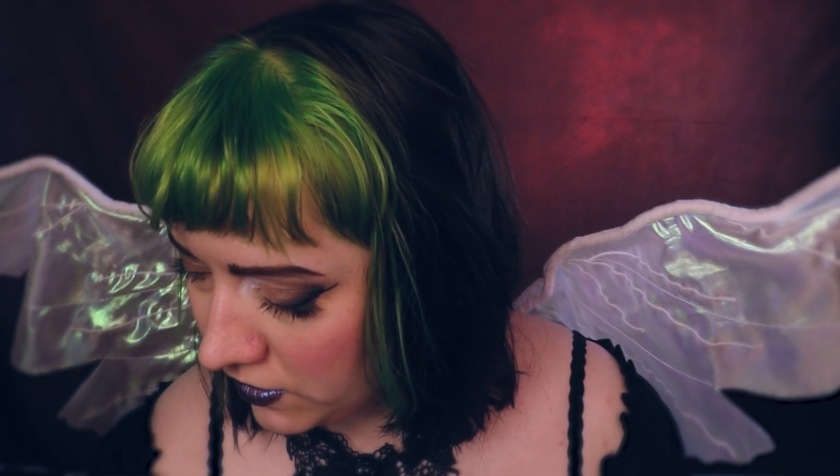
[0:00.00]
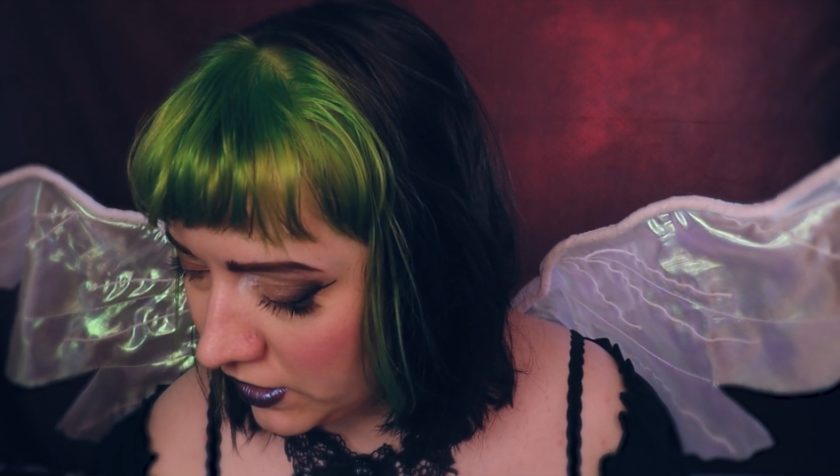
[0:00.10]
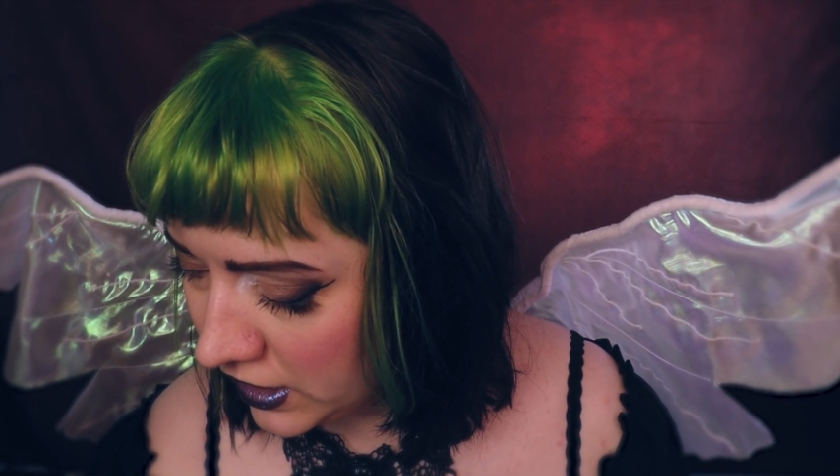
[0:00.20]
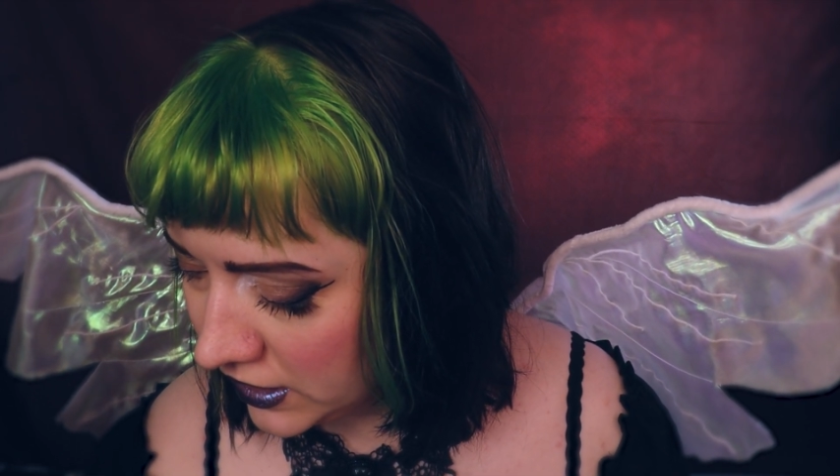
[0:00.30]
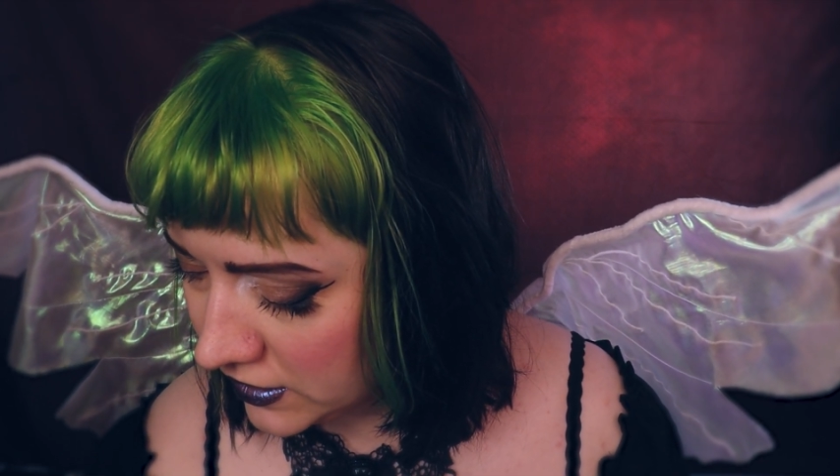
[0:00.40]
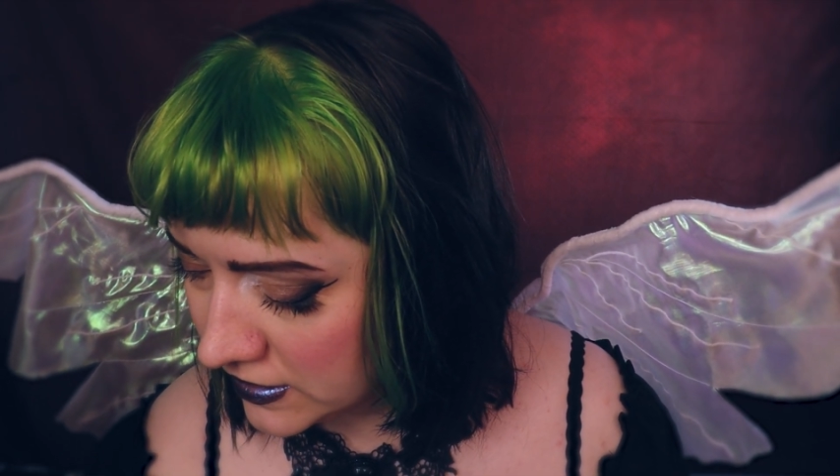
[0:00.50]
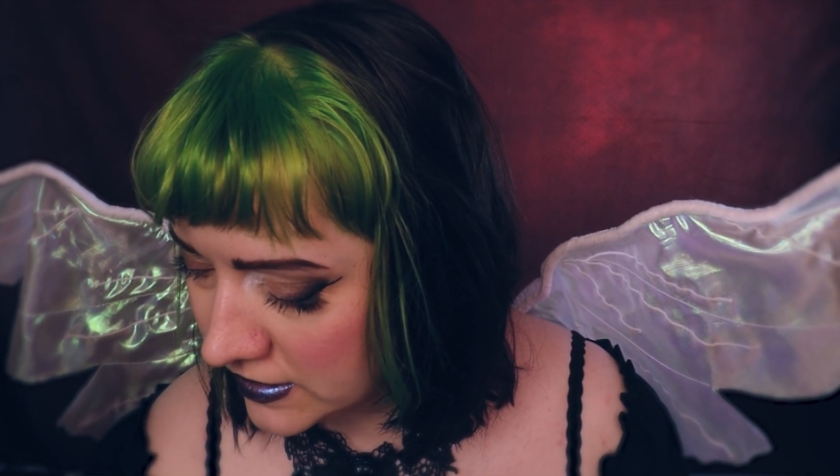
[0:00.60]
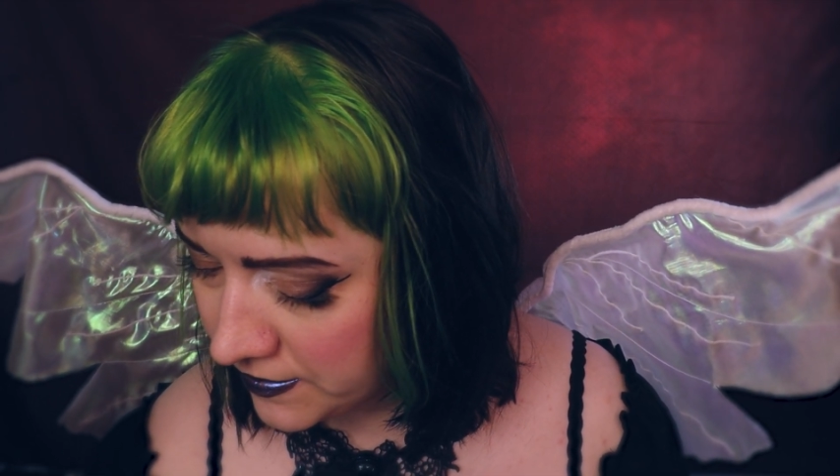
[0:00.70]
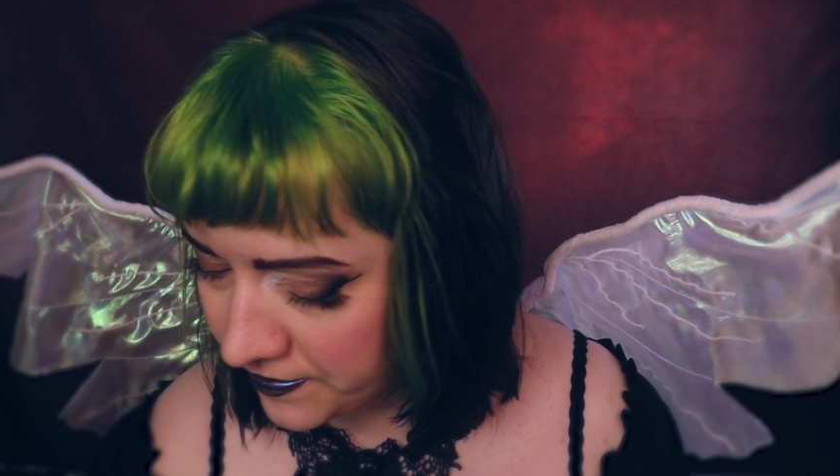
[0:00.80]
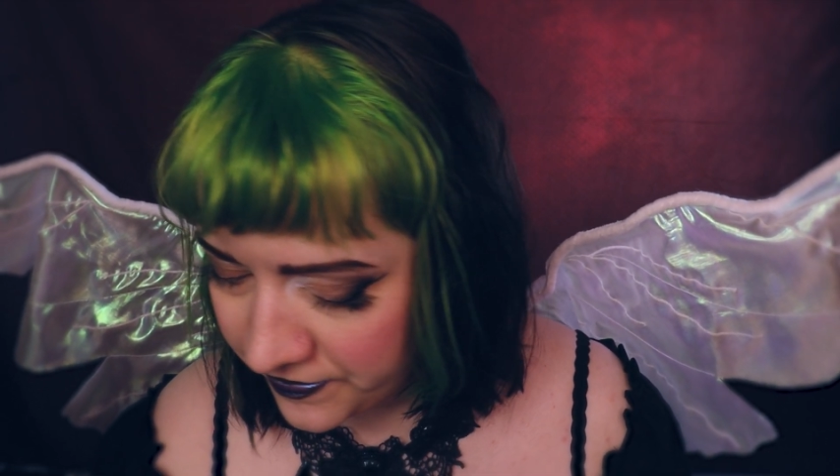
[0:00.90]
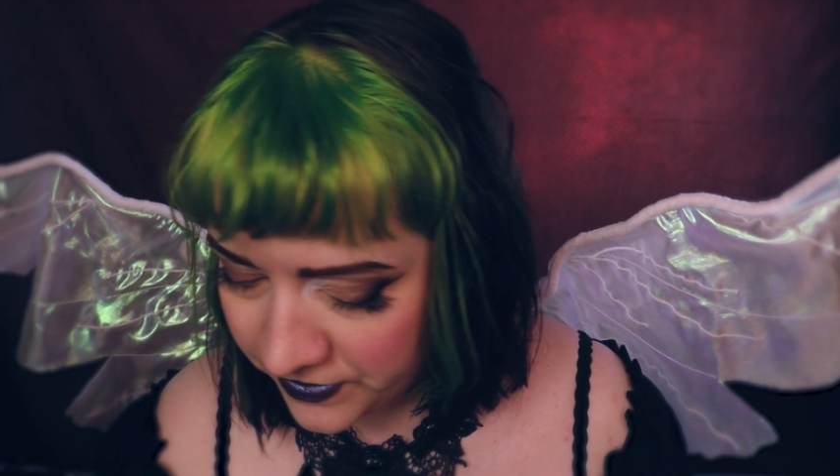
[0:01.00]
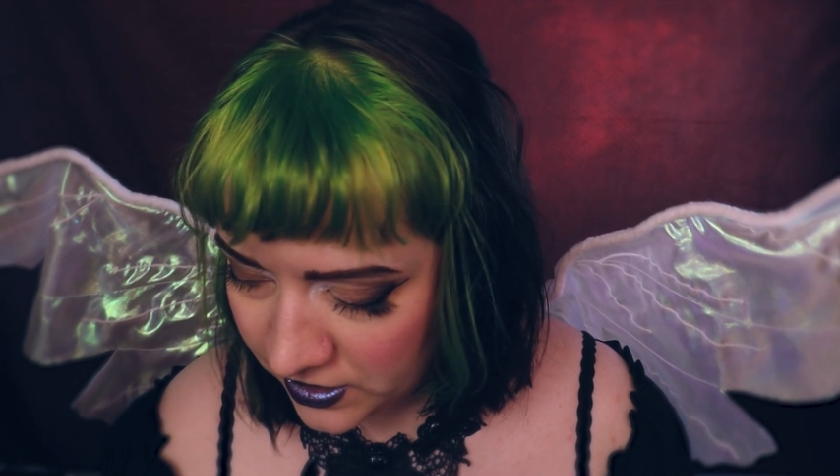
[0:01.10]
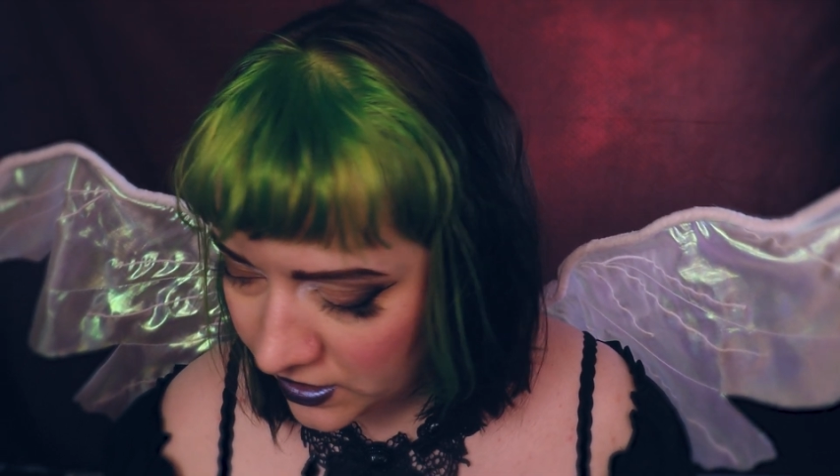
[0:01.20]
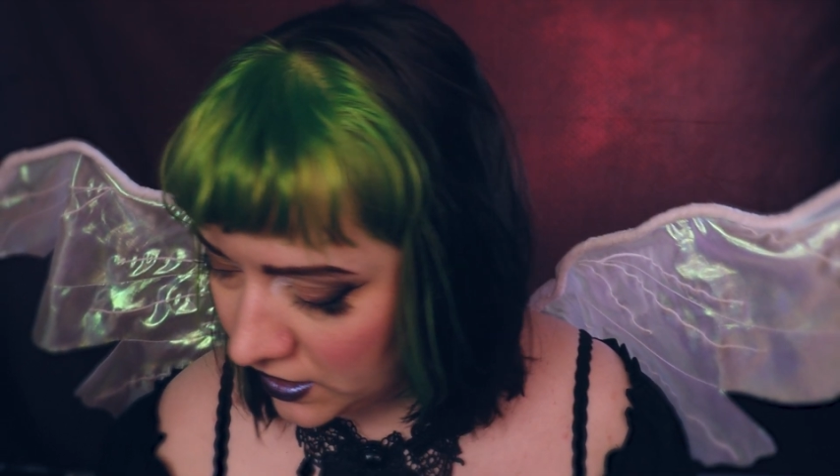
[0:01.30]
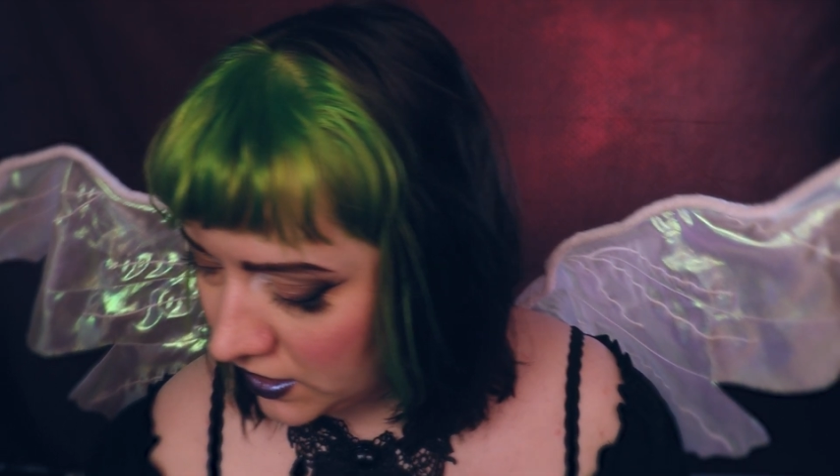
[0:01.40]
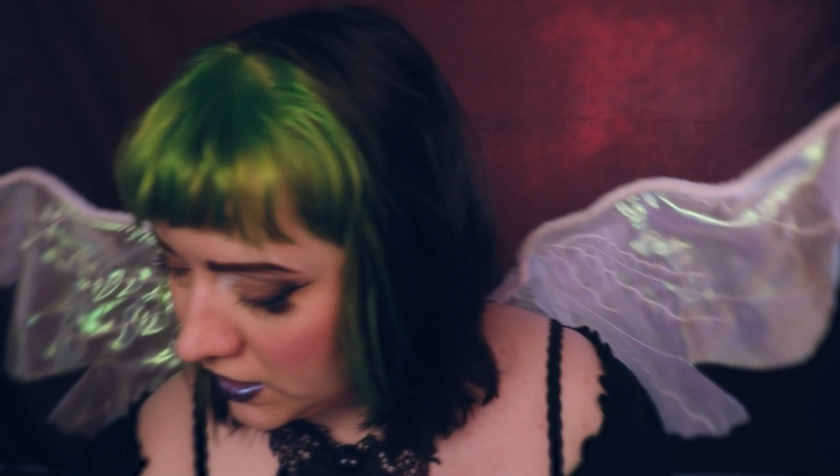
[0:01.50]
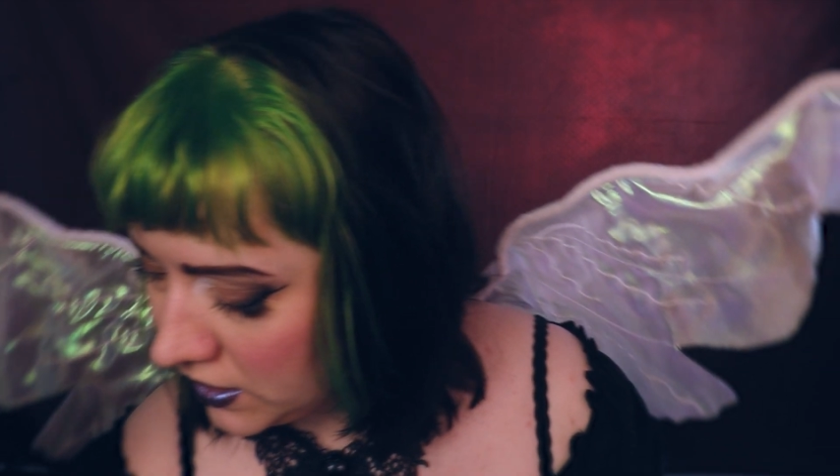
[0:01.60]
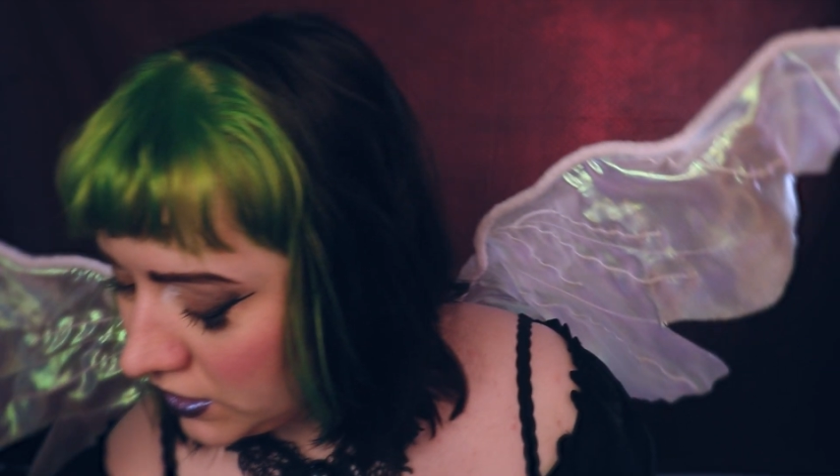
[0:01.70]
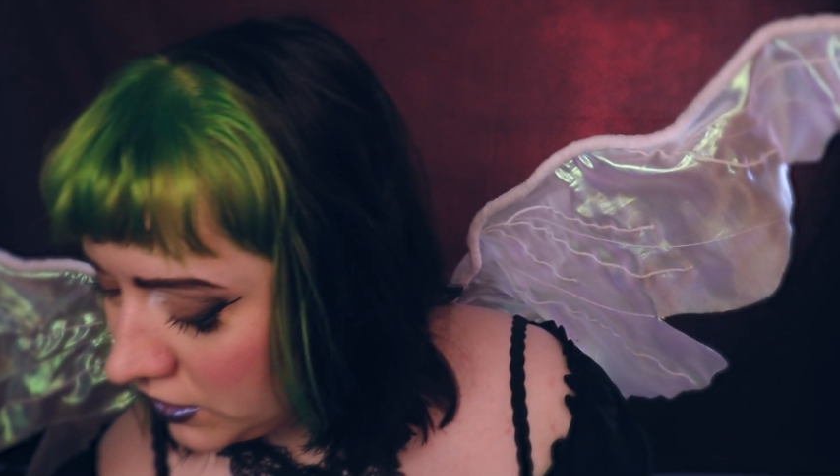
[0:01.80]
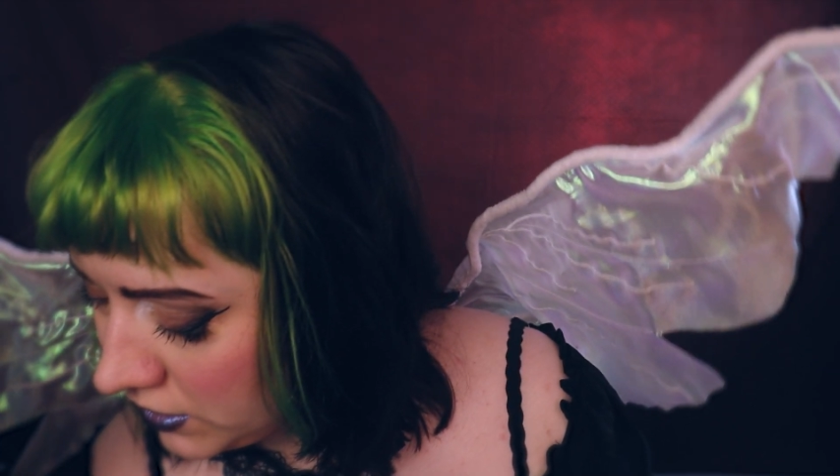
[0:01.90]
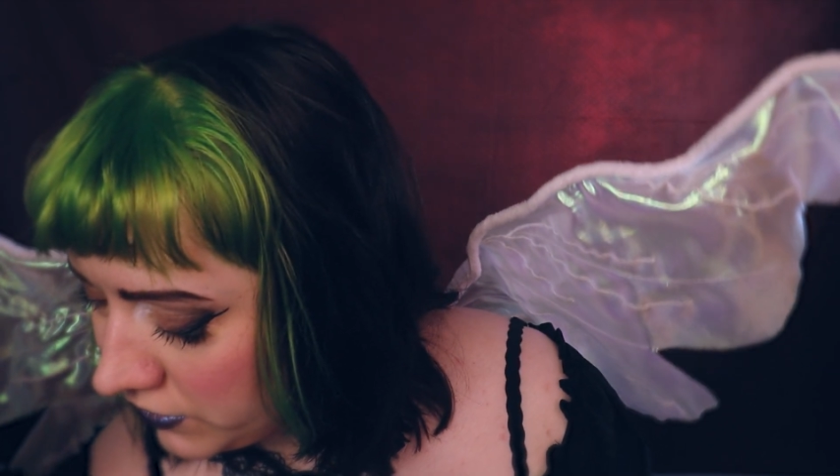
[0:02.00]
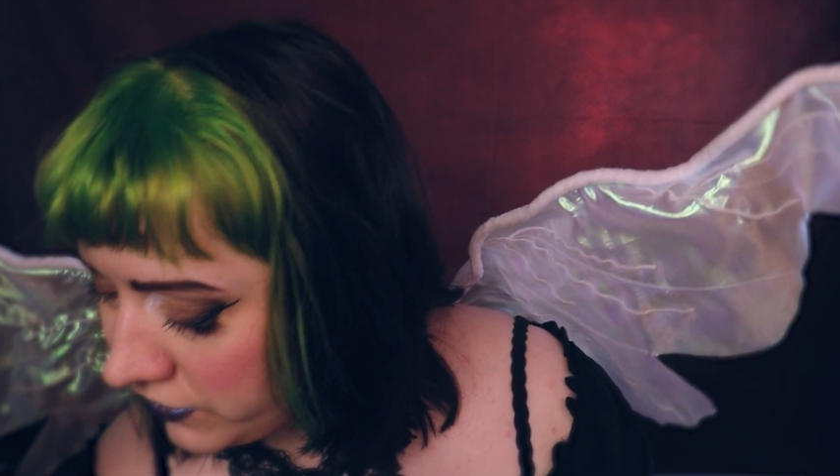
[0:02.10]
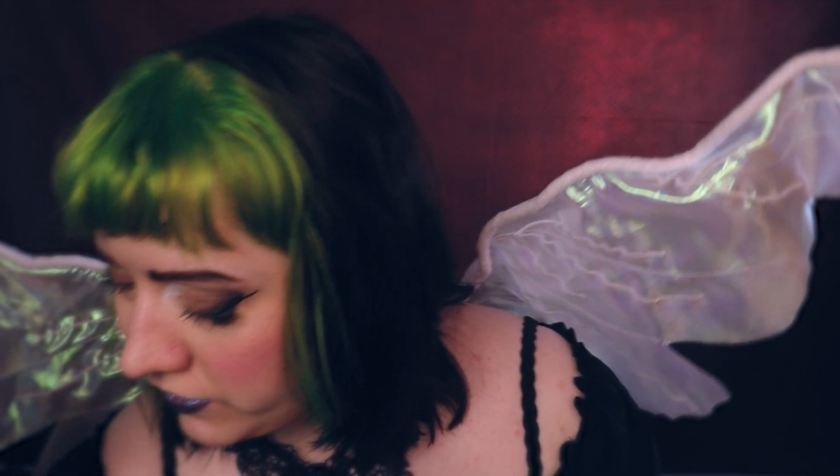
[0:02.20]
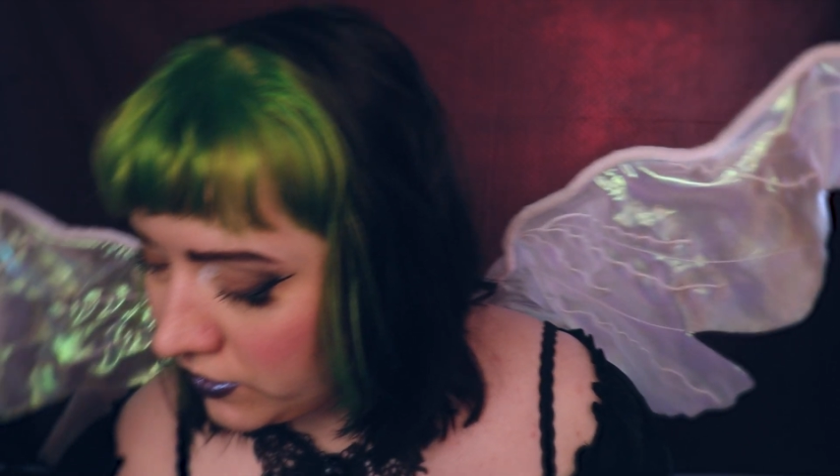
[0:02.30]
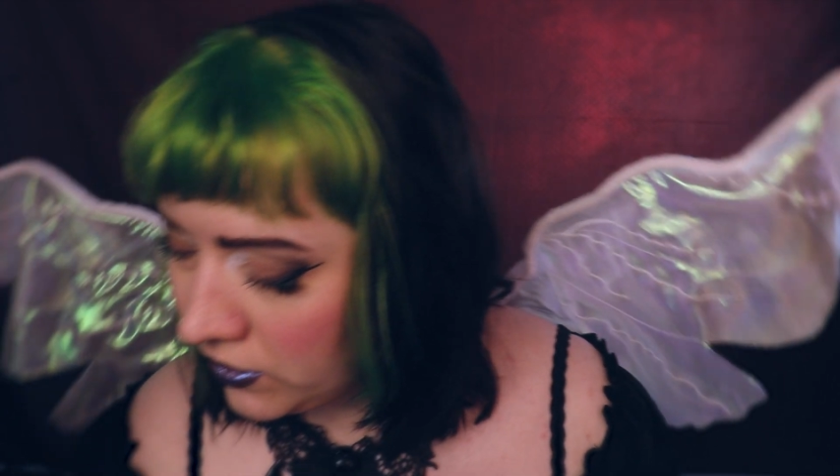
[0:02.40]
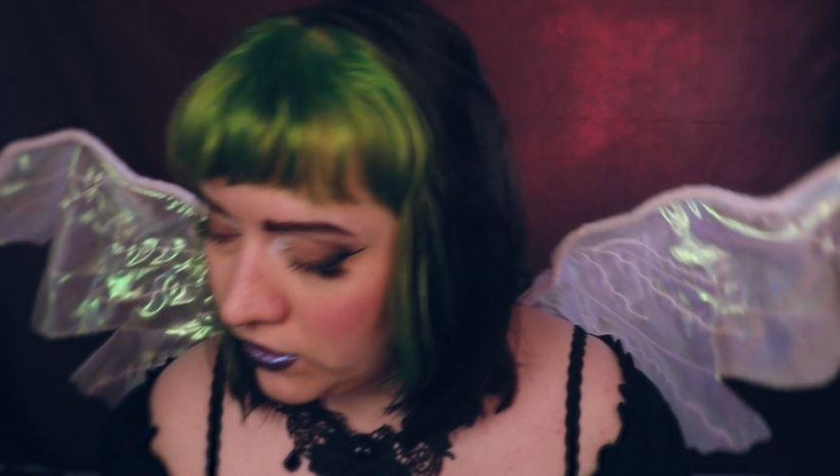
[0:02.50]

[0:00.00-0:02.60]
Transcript: Right. For